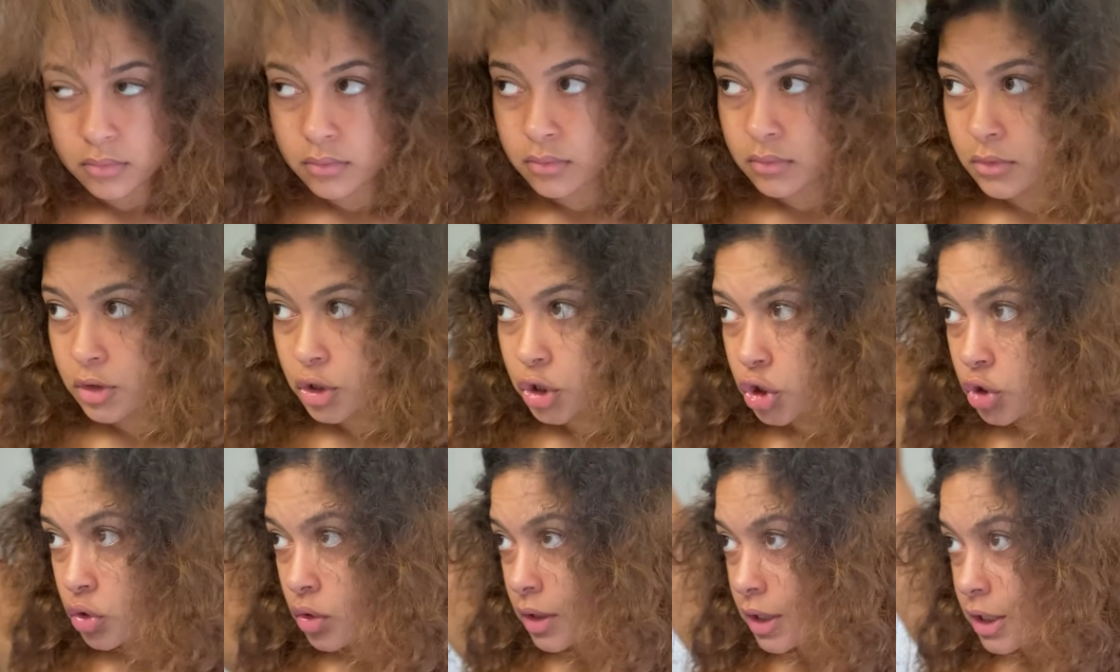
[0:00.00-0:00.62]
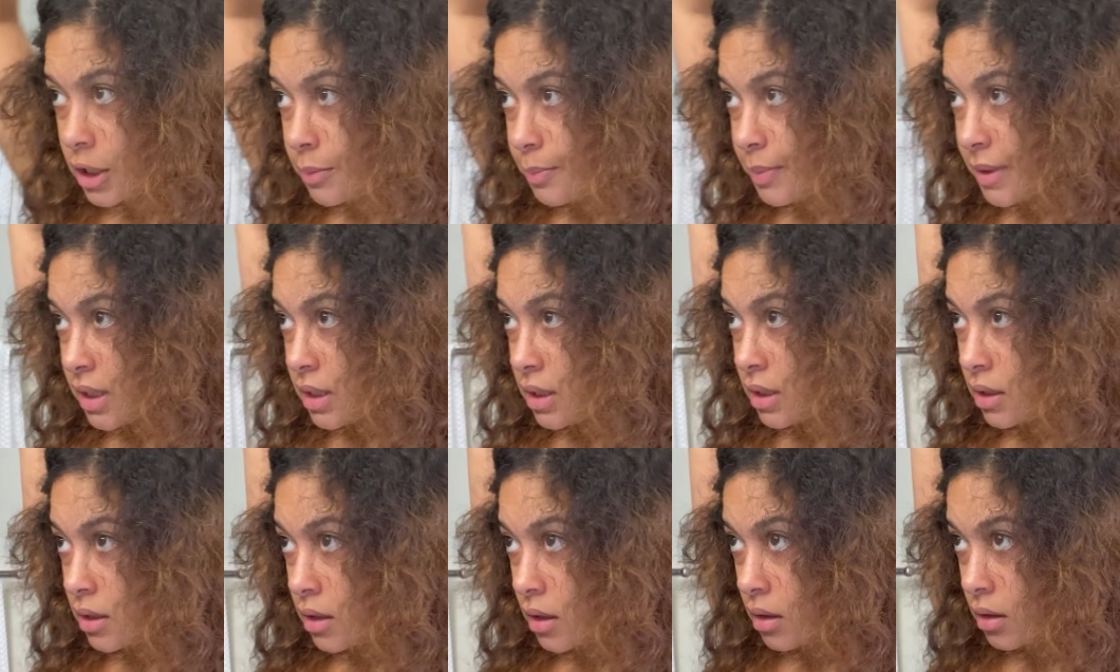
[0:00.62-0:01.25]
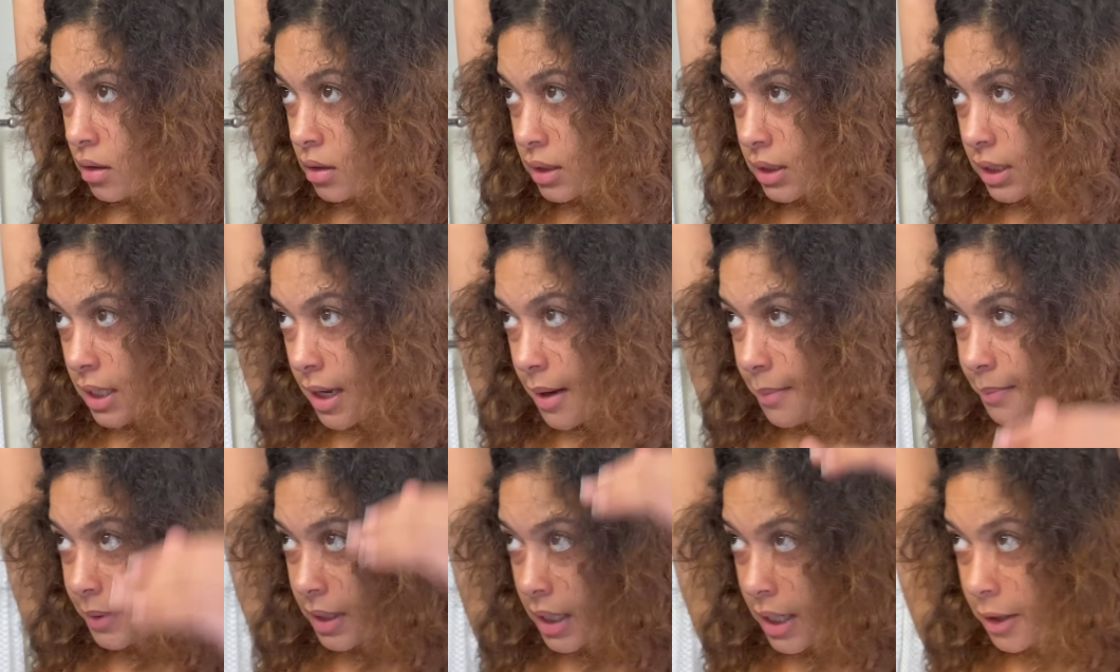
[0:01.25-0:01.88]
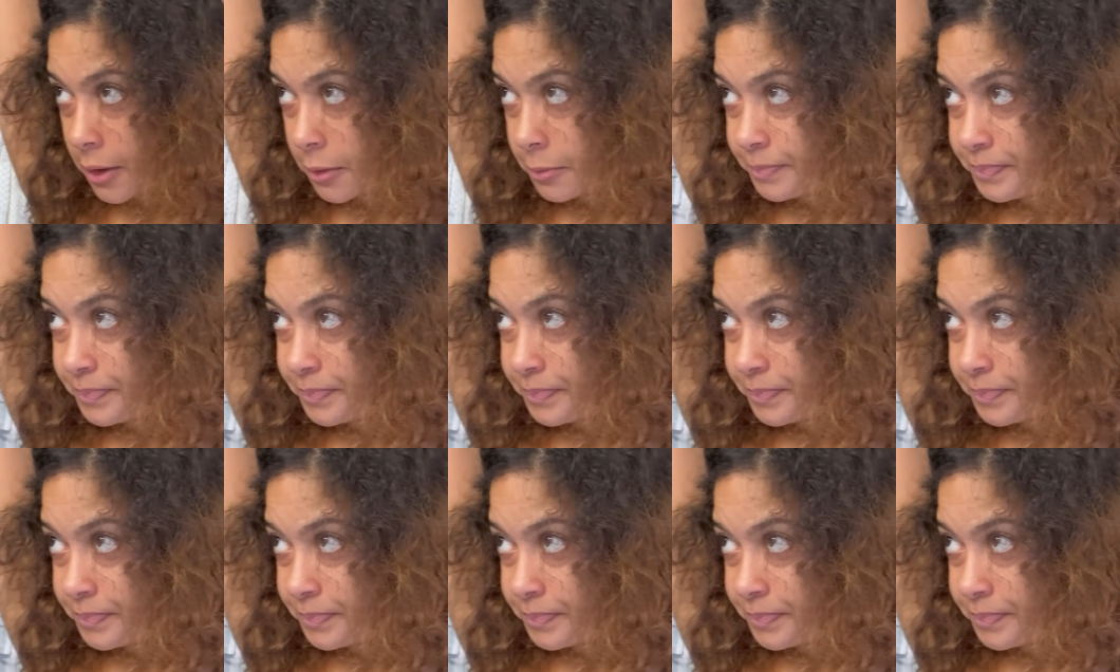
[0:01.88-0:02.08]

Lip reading: Shortest pieces are on top now.